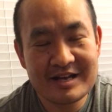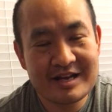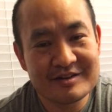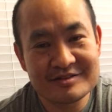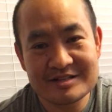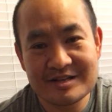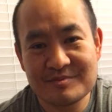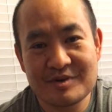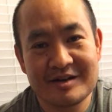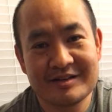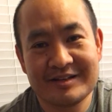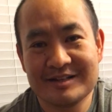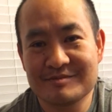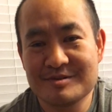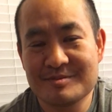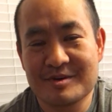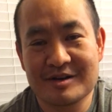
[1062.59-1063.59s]
down as I want into
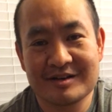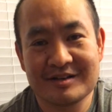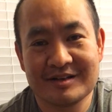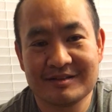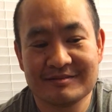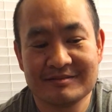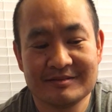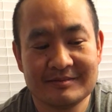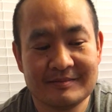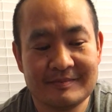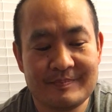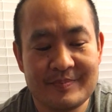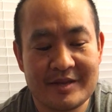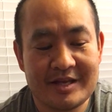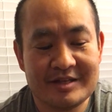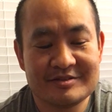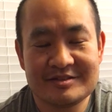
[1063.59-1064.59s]
remarketing
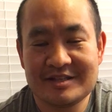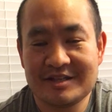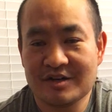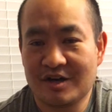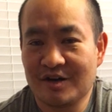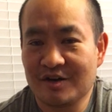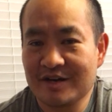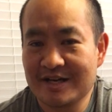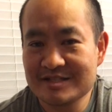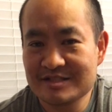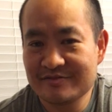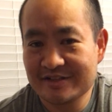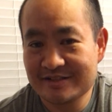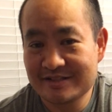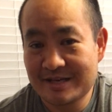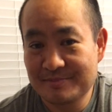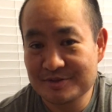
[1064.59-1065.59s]
and see all kinds of
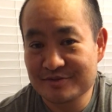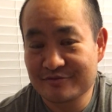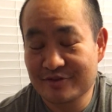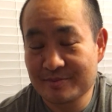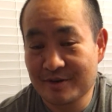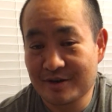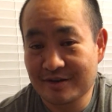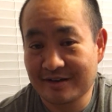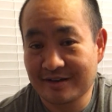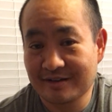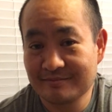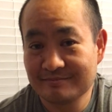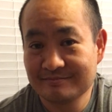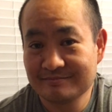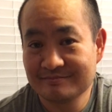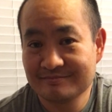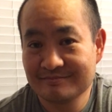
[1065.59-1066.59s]
examples of remarketing.
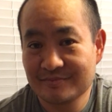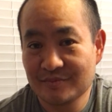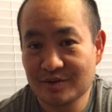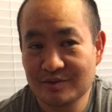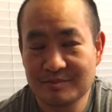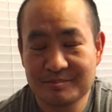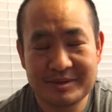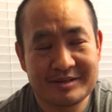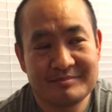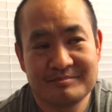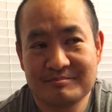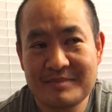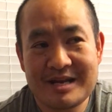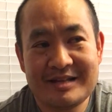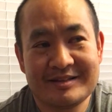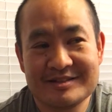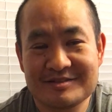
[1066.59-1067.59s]
But
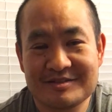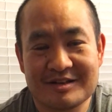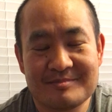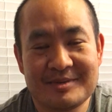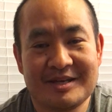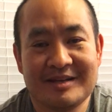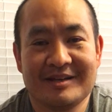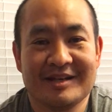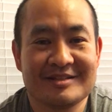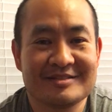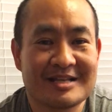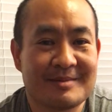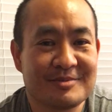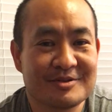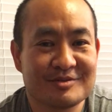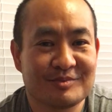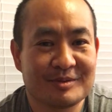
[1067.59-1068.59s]
mainly it's going to be
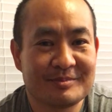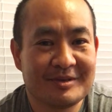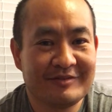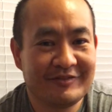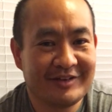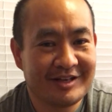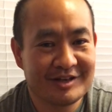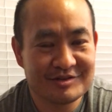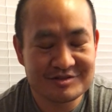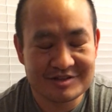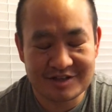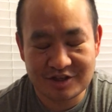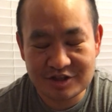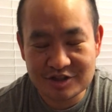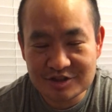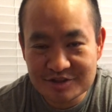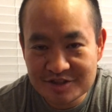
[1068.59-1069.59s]
examples of 1-minute videos and
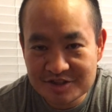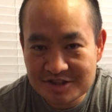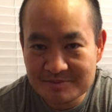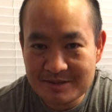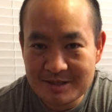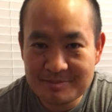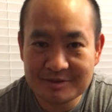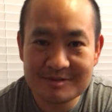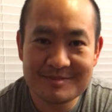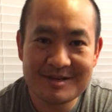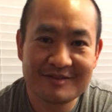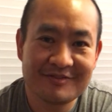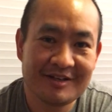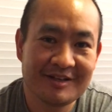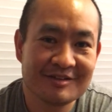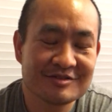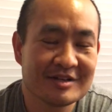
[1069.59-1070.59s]
encouraging people to make
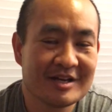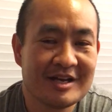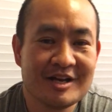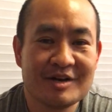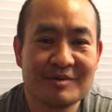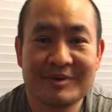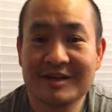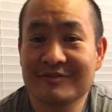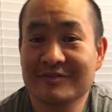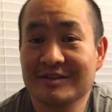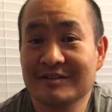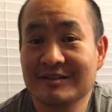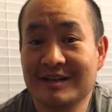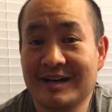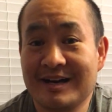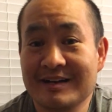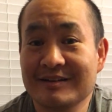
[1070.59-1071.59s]
videos. We have a
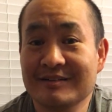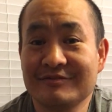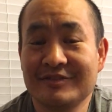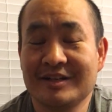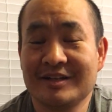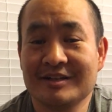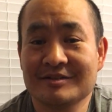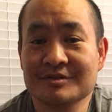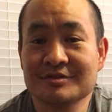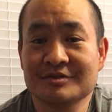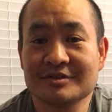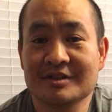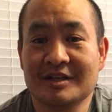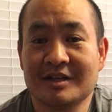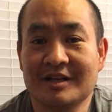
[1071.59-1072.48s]
lot of videos